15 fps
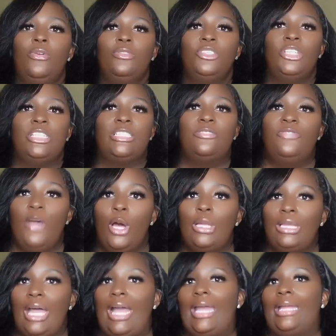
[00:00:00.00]
just
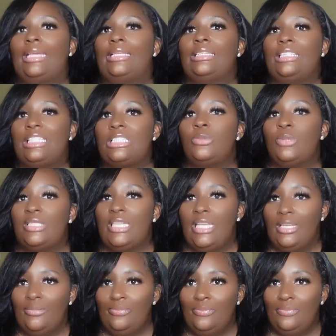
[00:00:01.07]
felt like this was
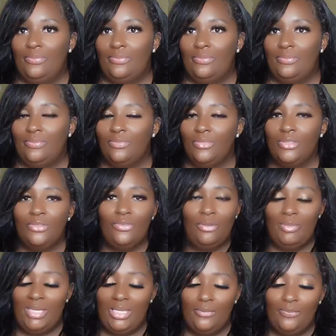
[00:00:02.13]
it for
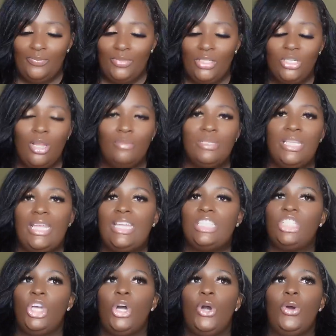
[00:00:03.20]
me. You know what I'm saying?
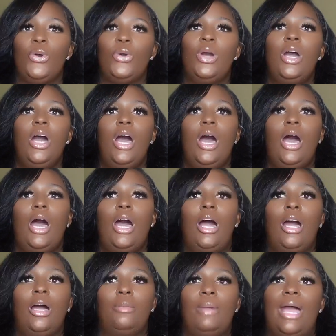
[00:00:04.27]
So
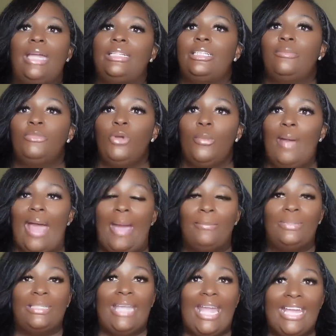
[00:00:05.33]
I ended up doing my
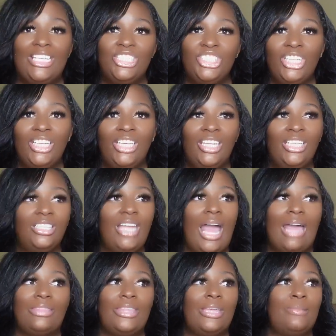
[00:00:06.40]
application.
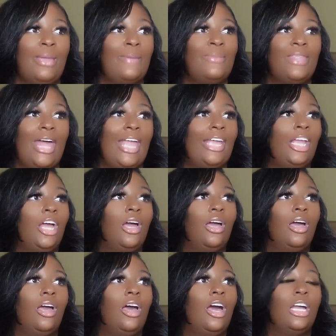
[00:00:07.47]
I think maybe like
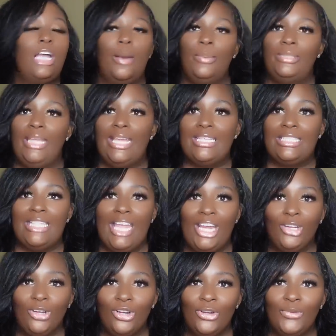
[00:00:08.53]
a couple days
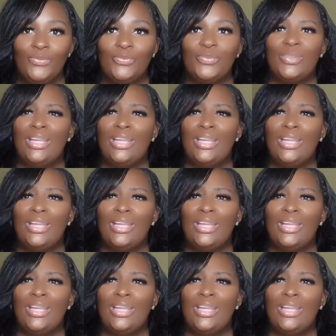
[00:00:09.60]
later,